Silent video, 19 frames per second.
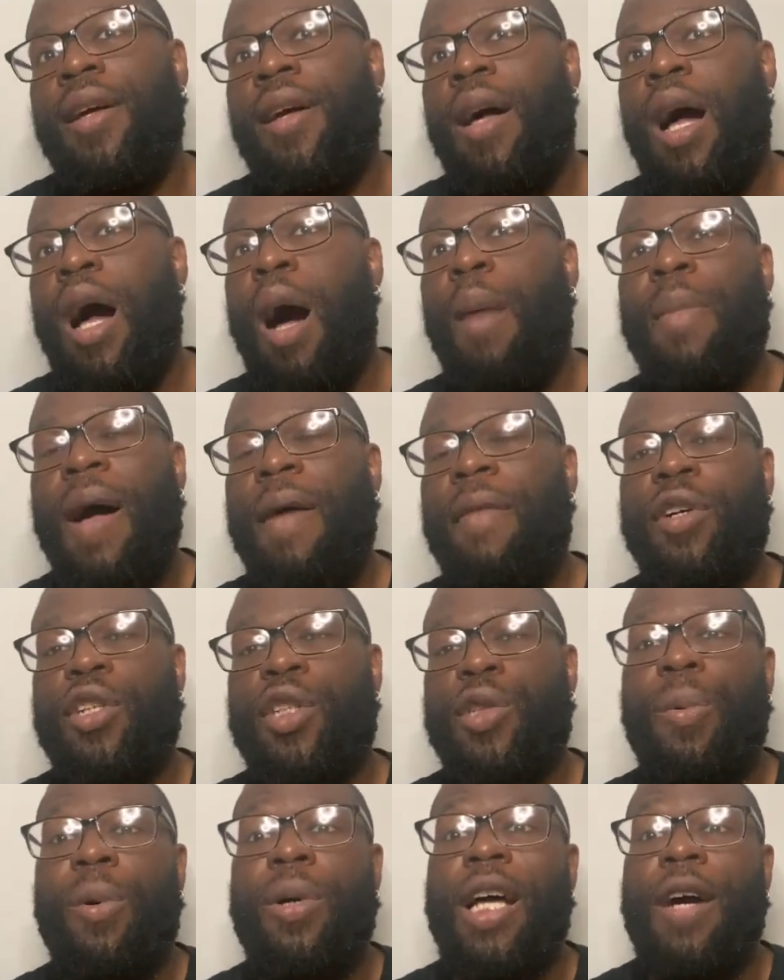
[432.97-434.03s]
I'm not going to
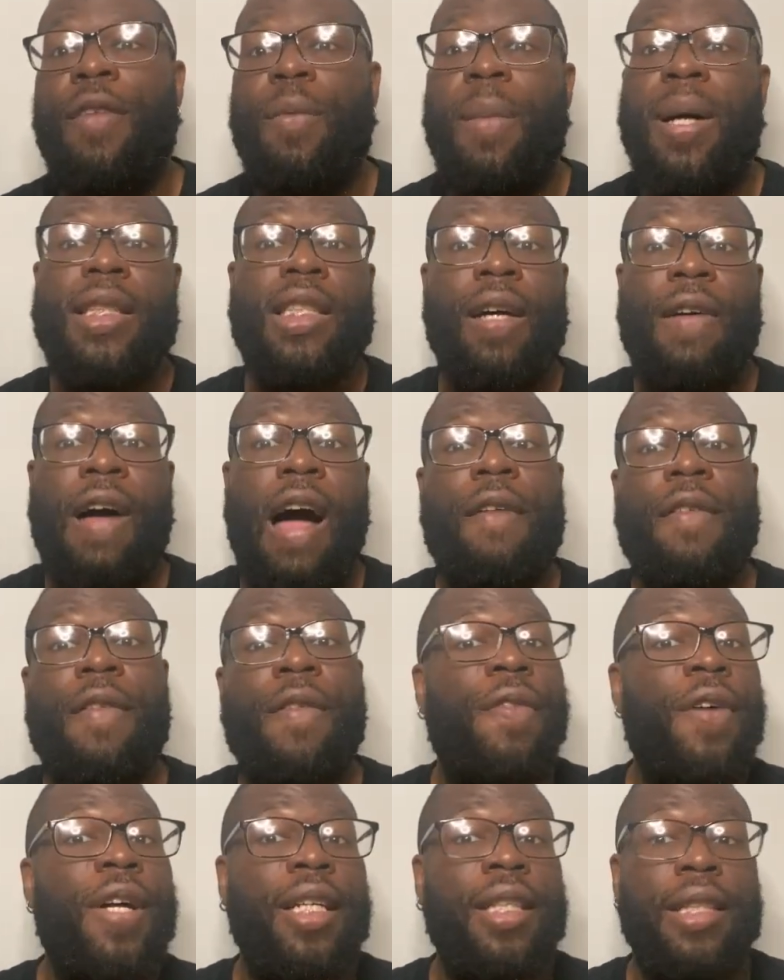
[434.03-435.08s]
spoil that for myself. I haven't
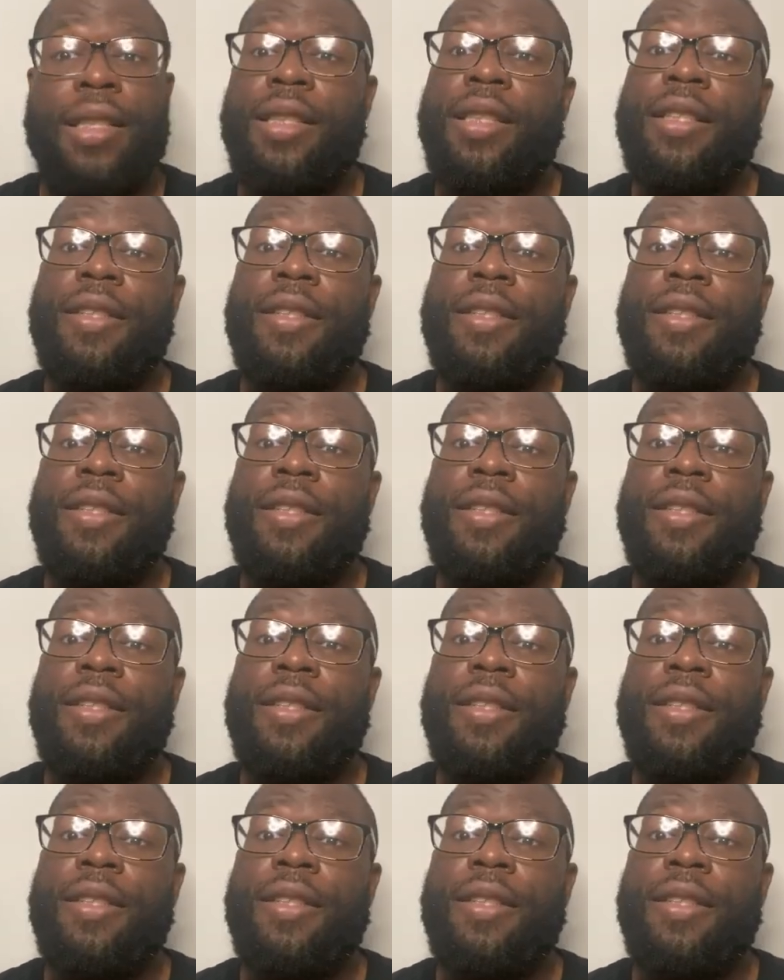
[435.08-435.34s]
finished.